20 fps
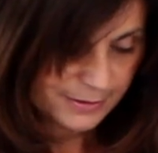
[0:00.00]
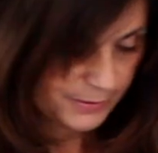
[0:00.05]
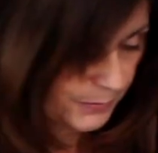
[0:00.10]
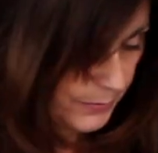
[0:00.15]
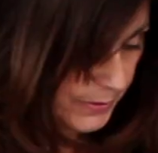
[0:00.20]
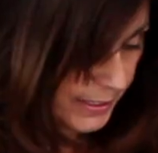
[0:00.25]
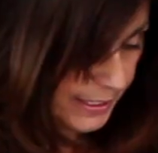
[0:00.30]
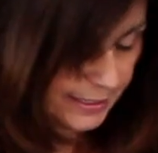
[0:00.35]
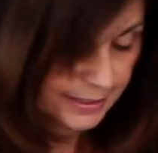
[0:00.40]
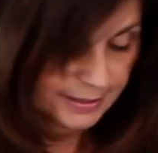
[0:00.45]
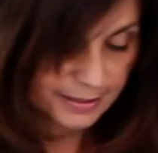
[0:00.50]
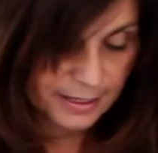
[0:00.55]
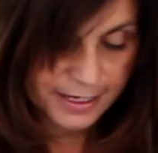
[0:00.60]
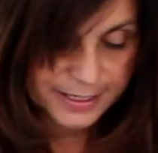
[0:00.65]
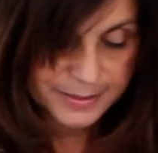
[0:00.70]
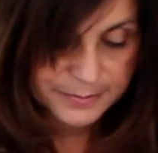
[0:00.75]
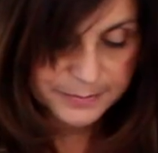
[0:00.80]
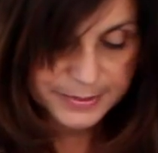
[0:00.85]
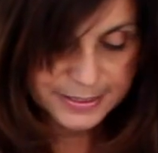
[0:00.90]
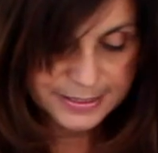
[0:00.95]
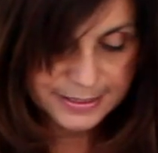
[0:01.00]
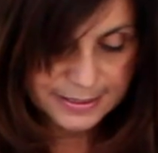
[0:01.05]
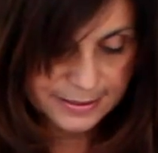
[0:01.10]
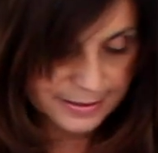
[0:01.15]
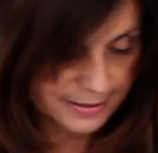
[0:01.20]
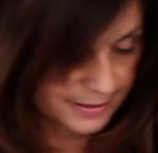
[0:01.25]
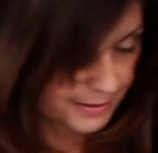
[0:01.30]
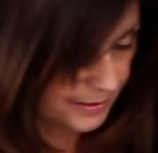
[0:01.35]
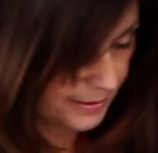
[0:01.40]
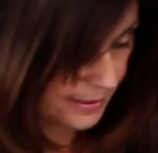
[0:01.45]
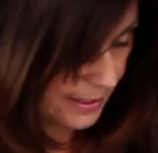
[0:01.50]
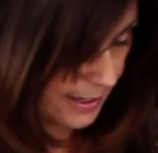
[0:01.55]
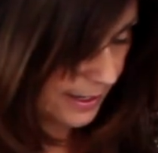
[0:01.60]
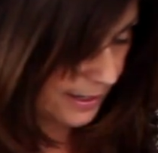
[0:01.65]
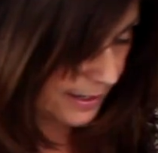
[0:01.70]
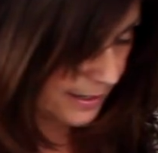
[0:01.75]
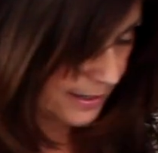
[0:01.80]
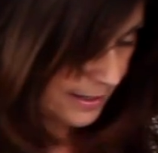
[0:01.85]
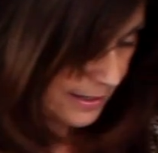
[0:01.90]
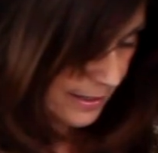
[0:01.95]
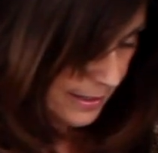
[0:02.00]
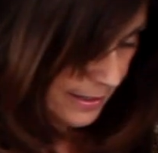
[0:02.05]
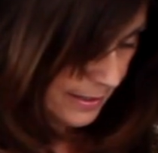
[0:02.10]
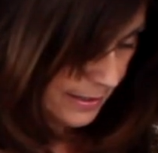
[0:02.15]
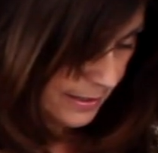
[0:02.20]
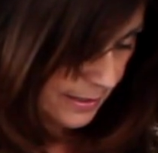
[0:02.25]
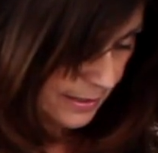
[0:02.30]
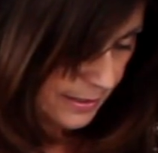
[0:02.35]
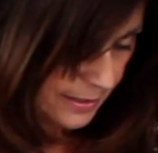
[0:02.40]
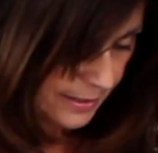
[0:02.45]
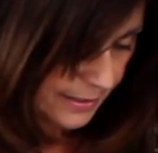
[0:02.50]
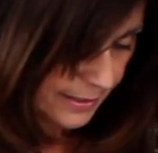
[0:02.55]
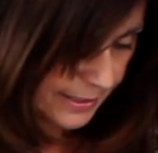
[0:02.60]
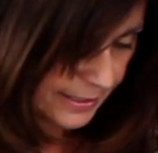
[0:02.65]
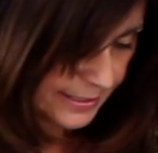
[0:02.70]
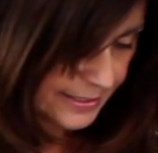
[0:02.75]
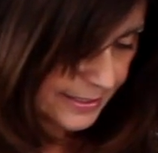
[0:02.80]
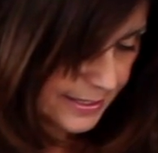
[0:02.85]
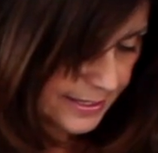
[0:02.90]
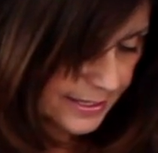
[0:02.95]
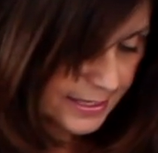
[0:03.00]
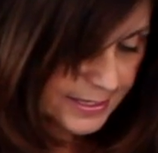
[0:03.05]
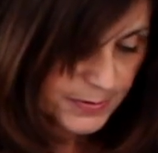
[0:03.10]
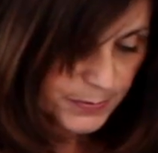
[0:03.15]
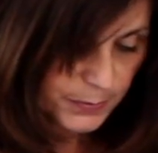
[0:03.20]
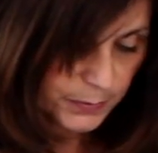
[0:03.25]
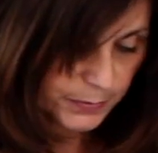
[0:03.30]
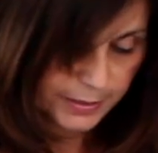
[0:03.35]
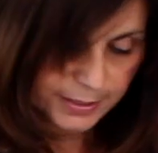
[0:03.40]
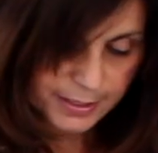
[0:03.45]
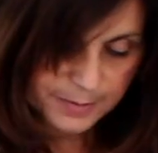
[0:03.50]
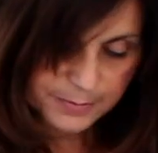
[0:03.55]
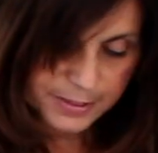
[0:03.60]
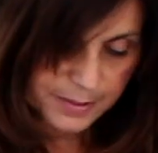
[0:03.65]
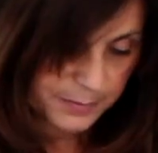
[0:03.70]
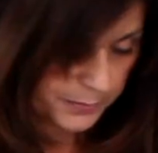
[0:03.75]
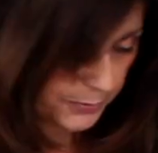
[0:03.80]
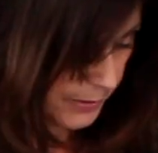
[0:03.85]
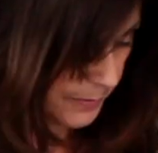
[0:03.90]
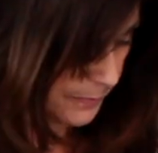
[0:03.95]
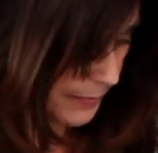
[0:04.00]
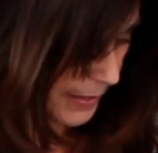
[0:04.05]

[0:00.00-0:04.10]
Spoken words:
we're getting 9 biscuits today. Because this one I'm gonna put